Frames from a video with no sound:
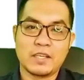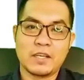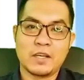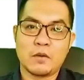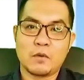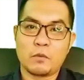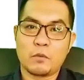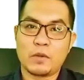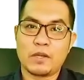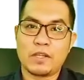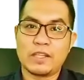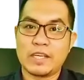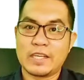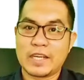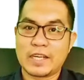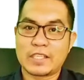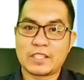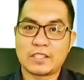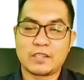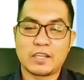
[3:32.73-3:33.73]
with an
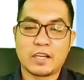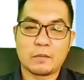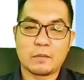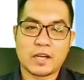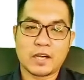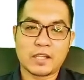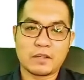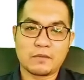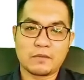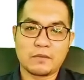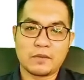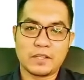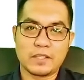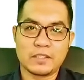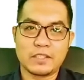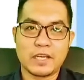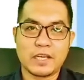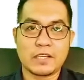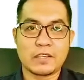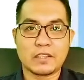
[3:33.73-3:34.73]
external magnetic field,
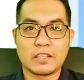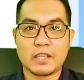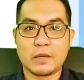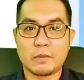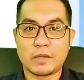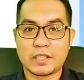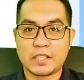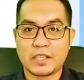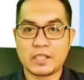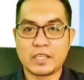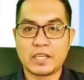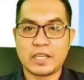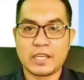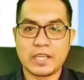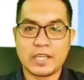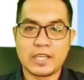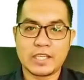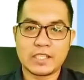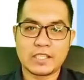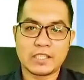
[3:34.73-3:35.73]
then the material
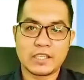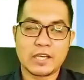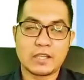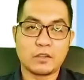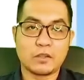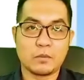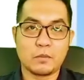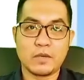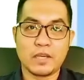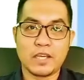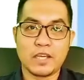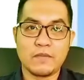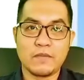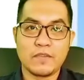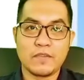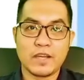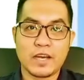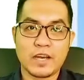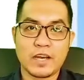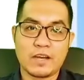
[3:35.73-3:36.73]
is said to be
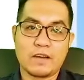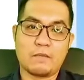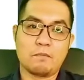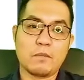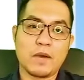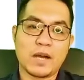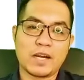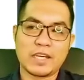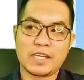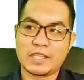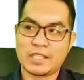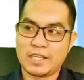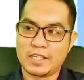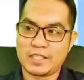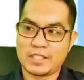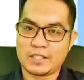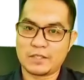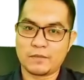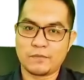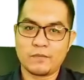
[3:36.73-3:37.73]

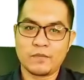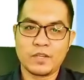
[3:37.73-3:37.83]
magnetized.